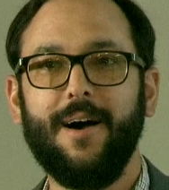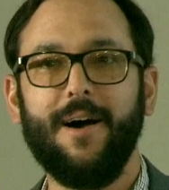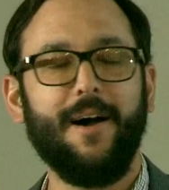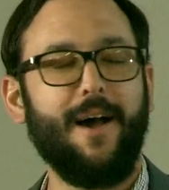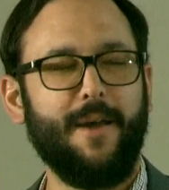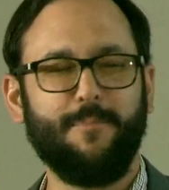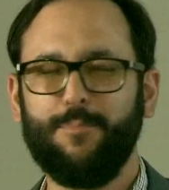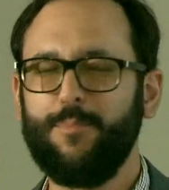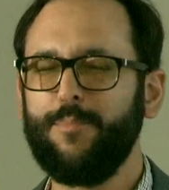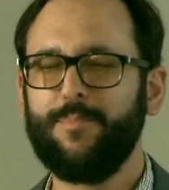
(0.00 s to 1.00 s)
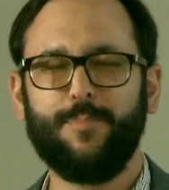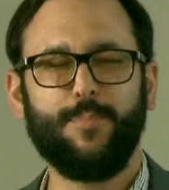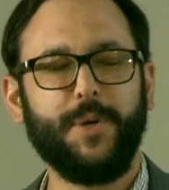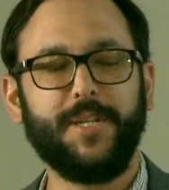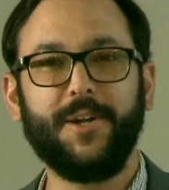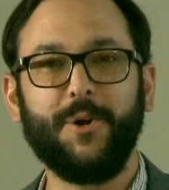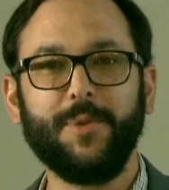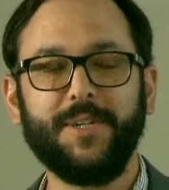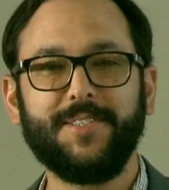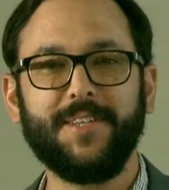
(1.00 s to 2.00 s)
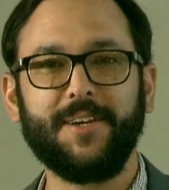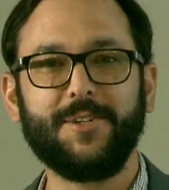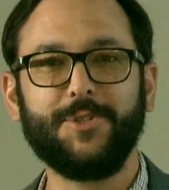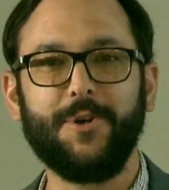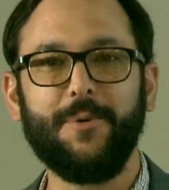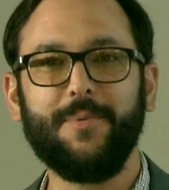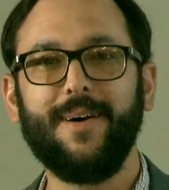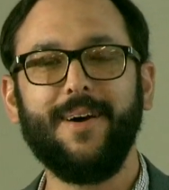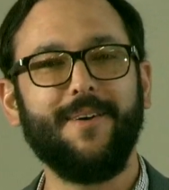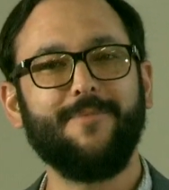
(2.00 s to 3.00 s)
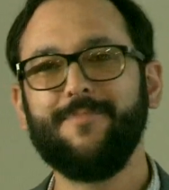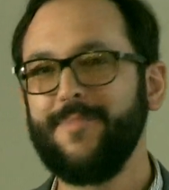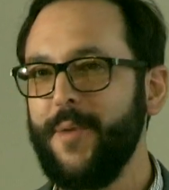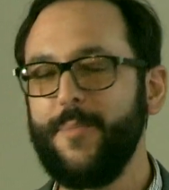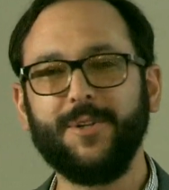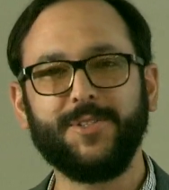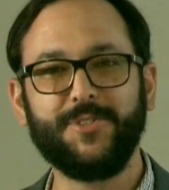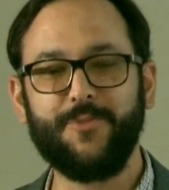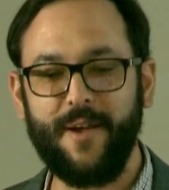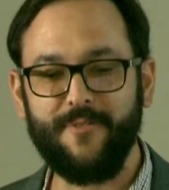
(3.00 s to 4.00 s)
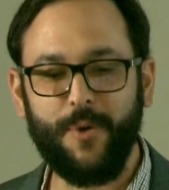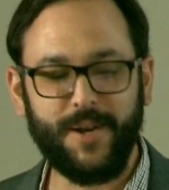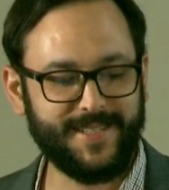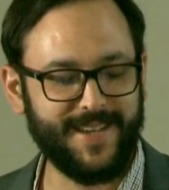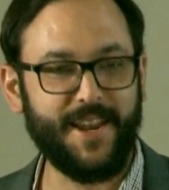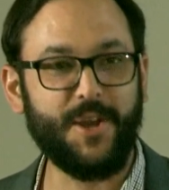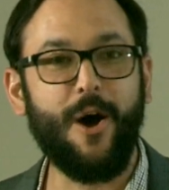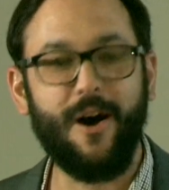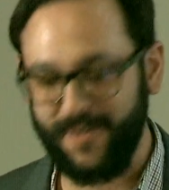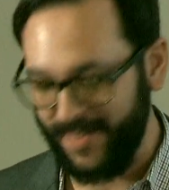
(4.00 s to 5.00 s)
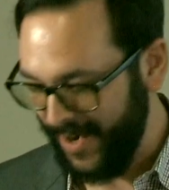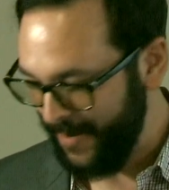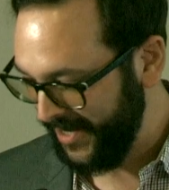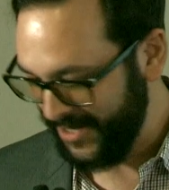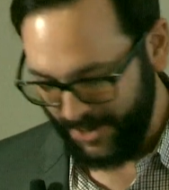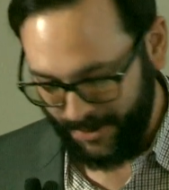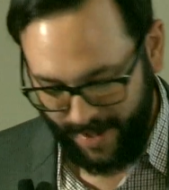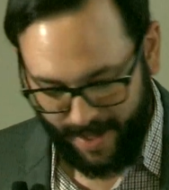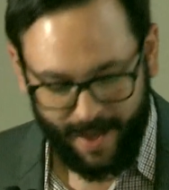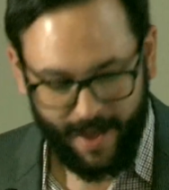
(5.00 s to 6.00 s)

I'm pretty terribly sick, so I apologize for my voice and any coughing that I might do.